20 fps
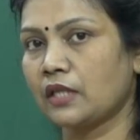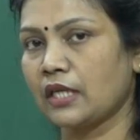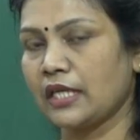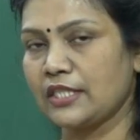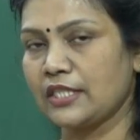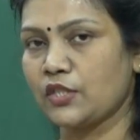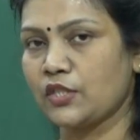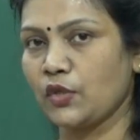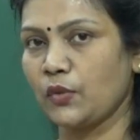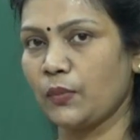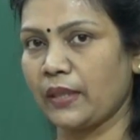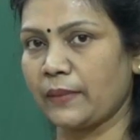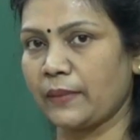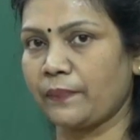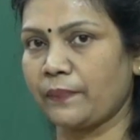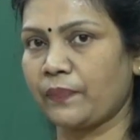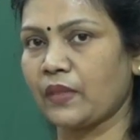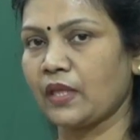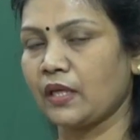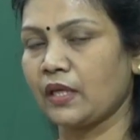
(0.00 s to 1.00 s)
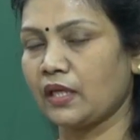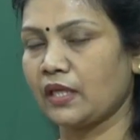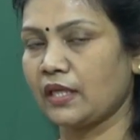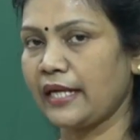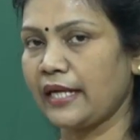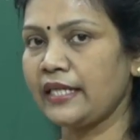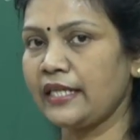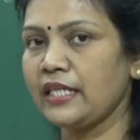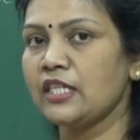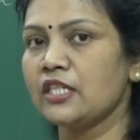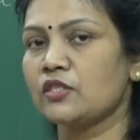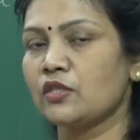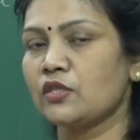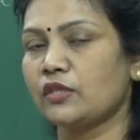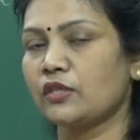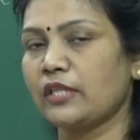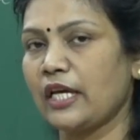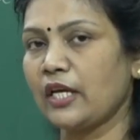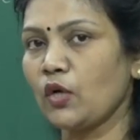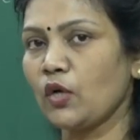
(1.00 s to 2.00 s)
consumer, right?
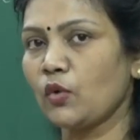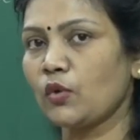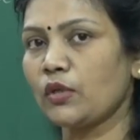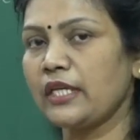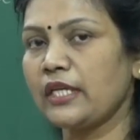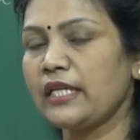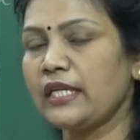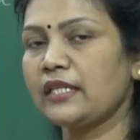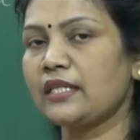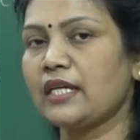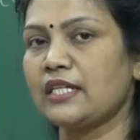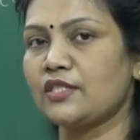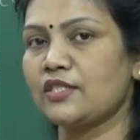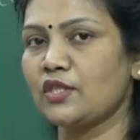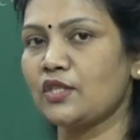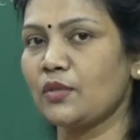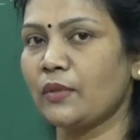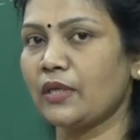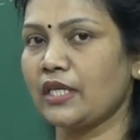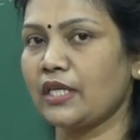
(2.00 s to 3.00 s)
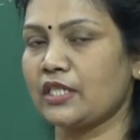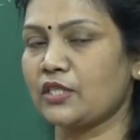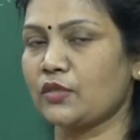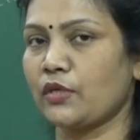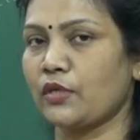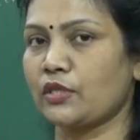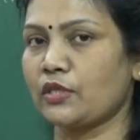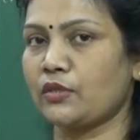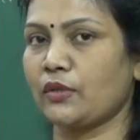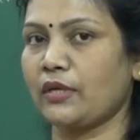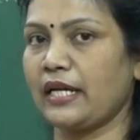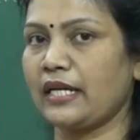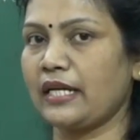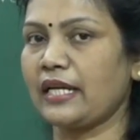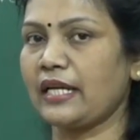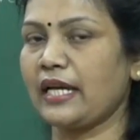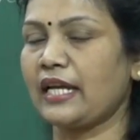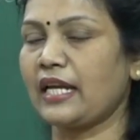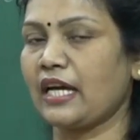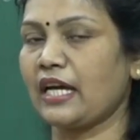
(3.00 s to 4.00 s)
So then only consumer is going to
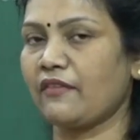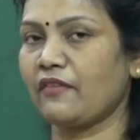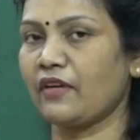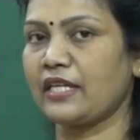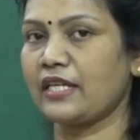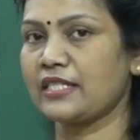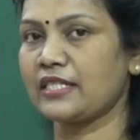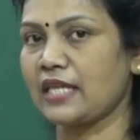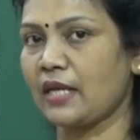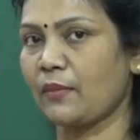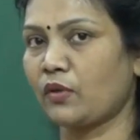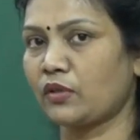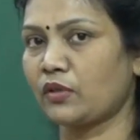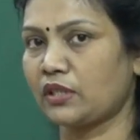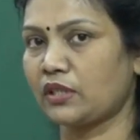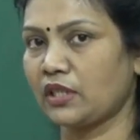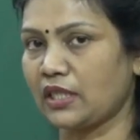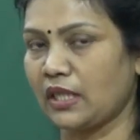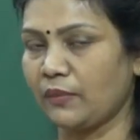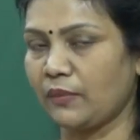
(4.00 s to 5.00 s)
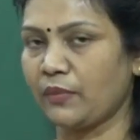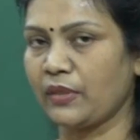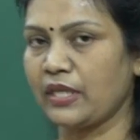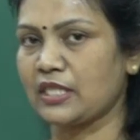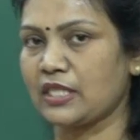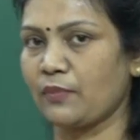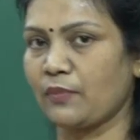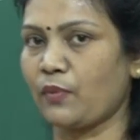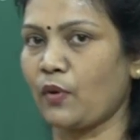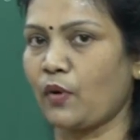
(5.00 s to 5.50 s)
get an awareness about the company's